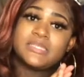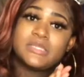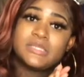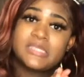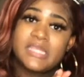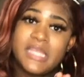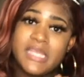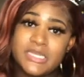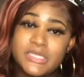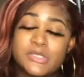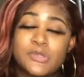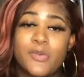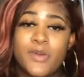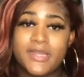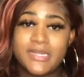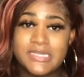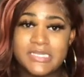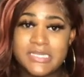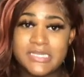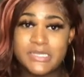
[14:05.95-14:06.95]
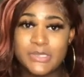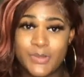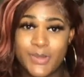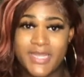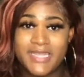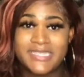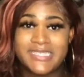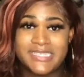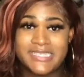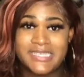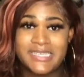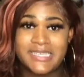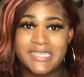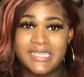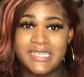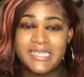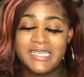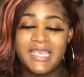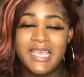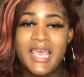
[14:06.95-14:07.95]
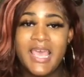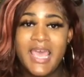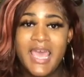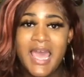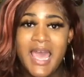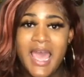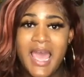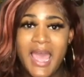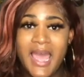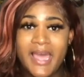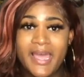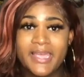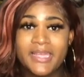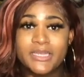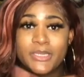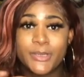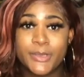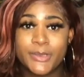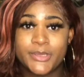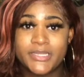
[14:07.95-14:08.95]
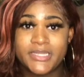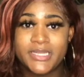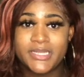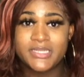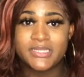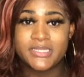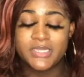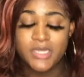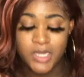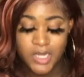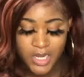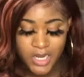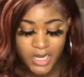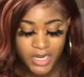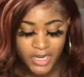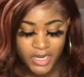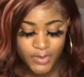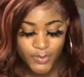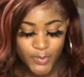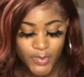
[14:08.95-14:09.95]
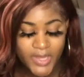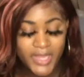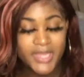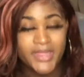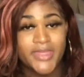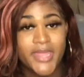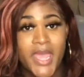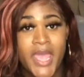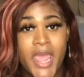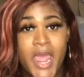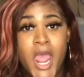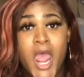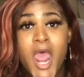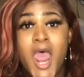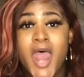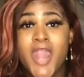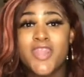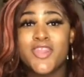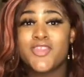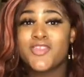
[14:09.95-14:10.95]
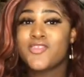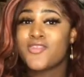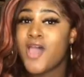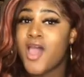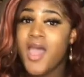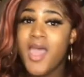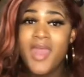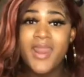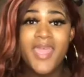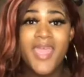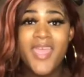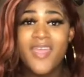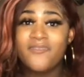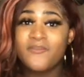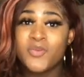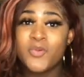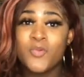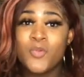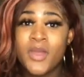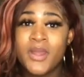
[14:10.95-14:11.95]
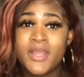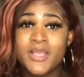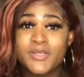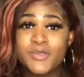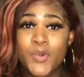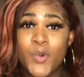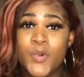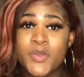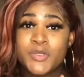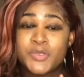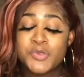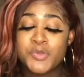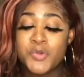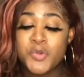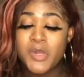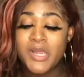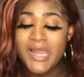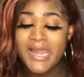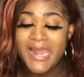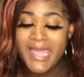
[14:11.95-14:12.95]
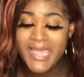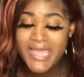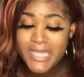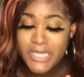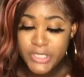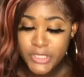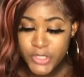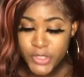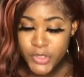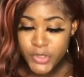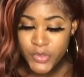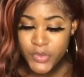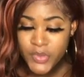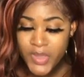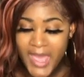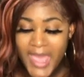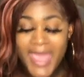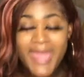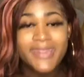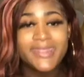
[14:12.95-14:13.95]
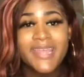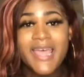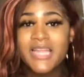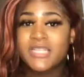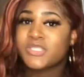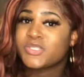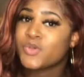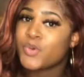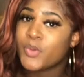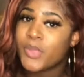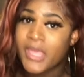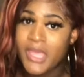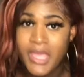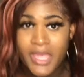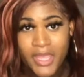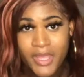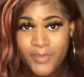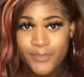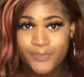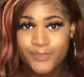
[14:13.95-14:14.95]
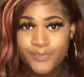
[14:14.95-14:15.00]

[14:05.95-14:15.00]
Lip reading: In 2020, I learned this the hard way, that not everyone is going to like you, and that's okay.